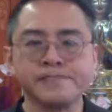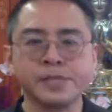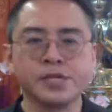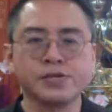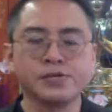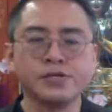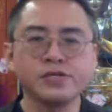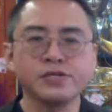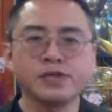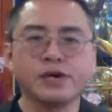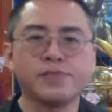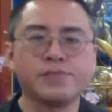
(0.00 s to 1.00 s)
So
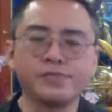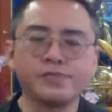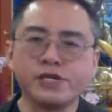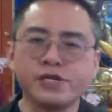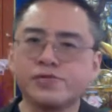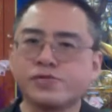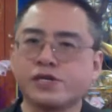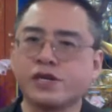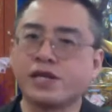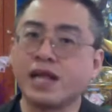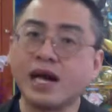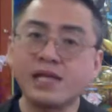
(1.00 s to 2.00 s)
this brings me to the
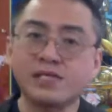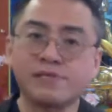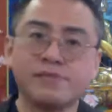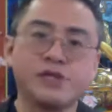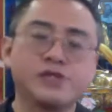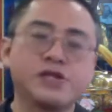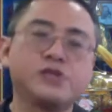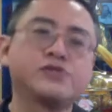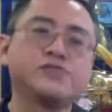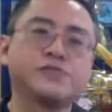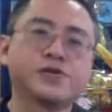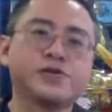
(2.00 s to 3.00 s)
last
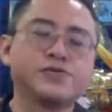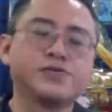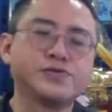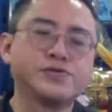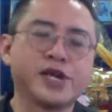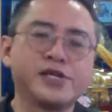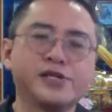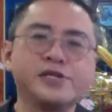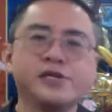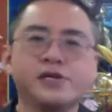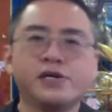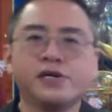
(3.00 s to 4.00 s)
meditation we're going to do
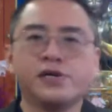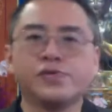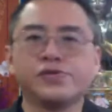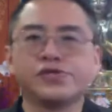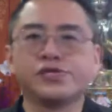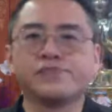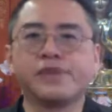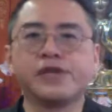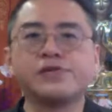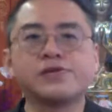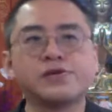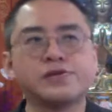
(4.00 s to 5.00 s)
together, which is
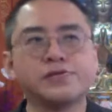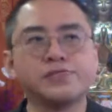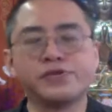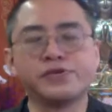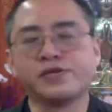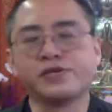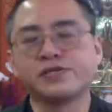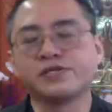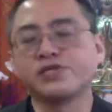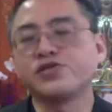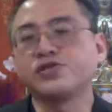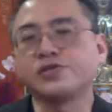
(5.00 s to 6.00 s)
based on the Buddha's
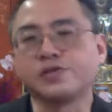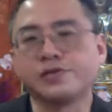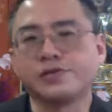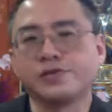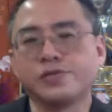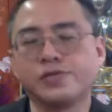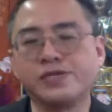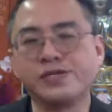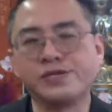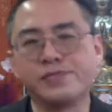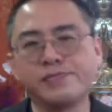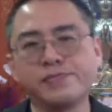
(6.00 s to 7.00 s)
teaching, the
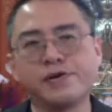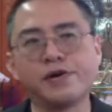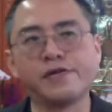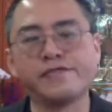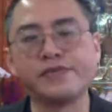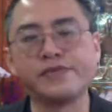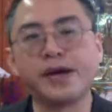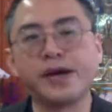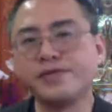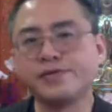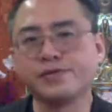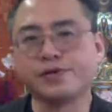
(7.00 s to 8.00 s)
wisdom of
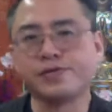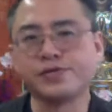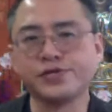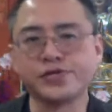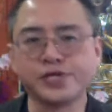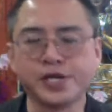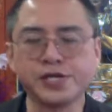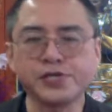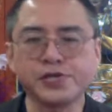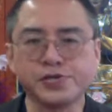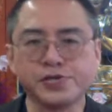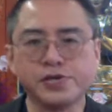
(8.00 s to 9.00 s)
dependent
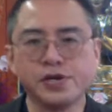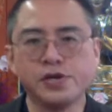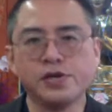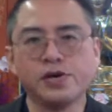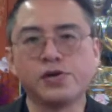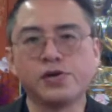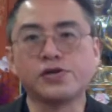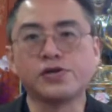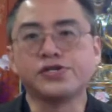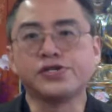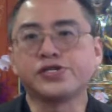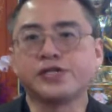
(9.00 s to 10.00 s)
origination or
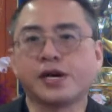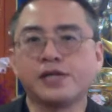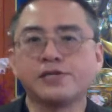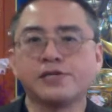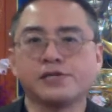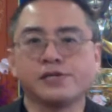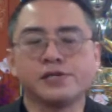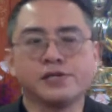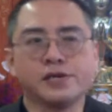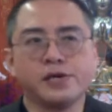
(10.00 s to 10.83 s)
conditionality.